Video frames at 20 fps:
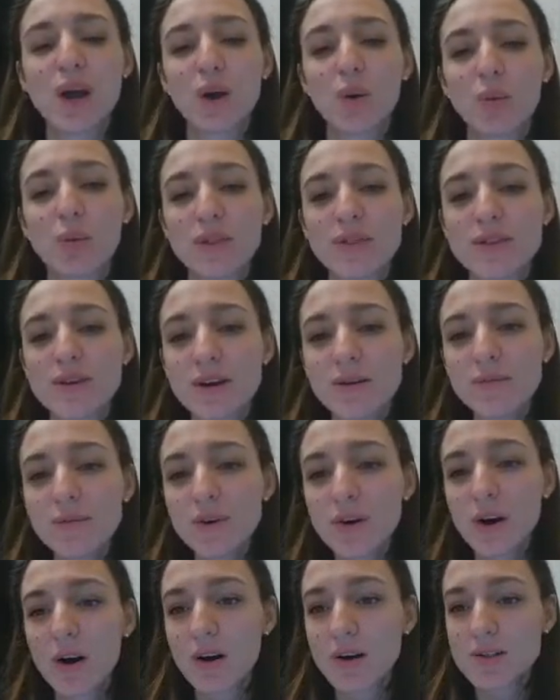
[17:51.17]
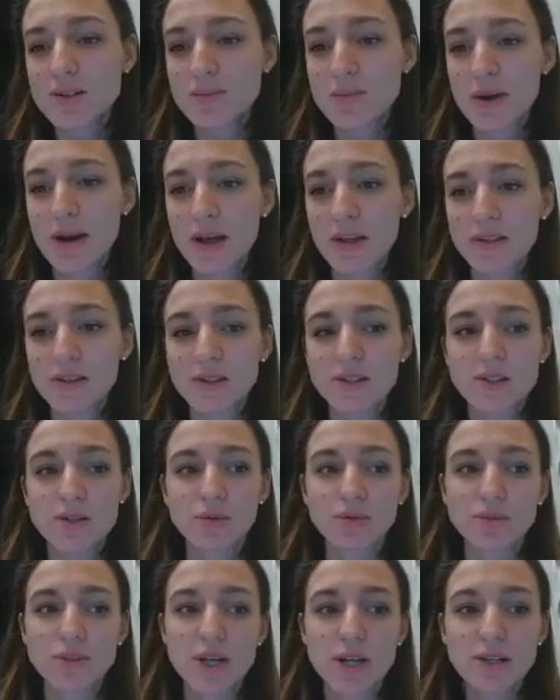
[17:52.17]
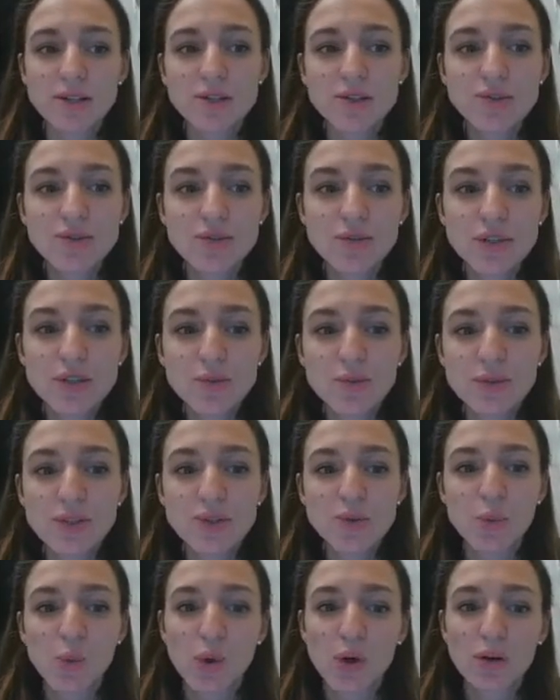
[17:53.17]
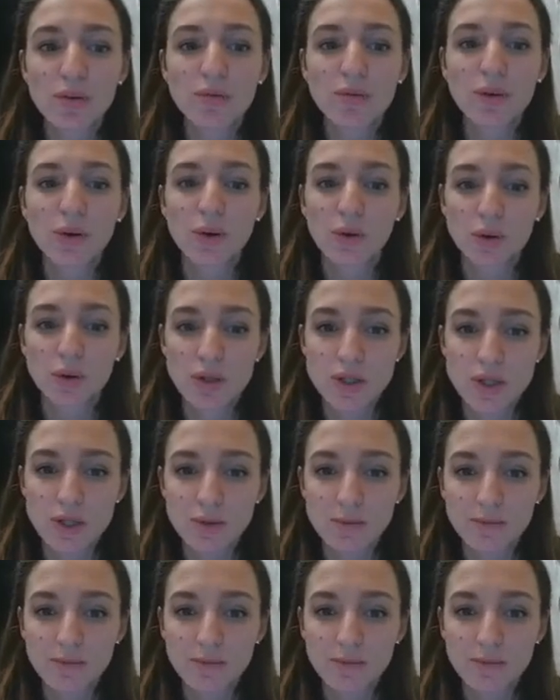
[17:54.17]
with them, various methods of dental treatment were forgotten.